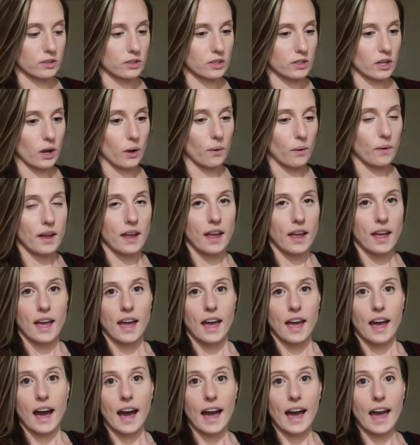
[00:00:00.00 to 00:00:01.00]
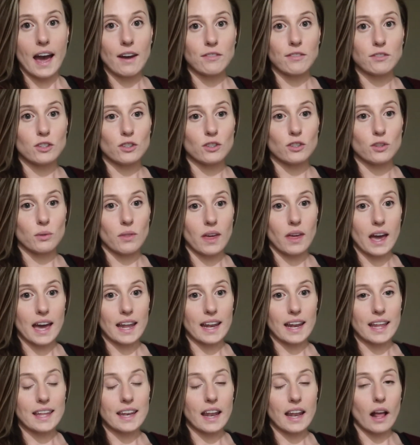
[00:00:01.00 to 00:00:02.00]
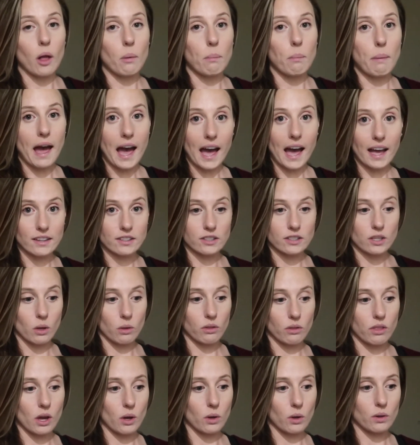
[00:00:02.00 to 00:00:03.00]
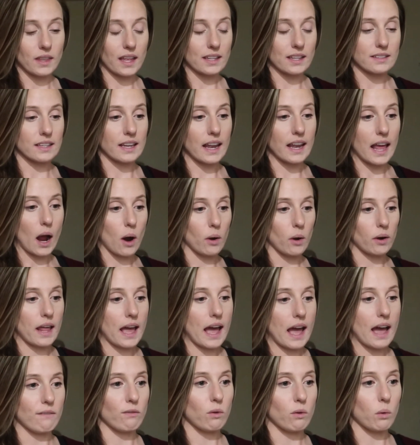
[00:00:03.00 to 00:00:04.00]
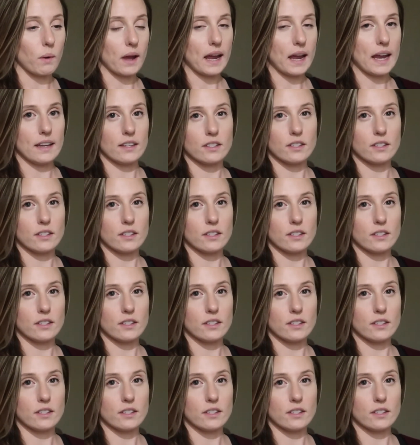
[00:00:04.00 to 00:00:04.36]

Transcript: So I have to do that in El Paso though, and that's an hour and a half away.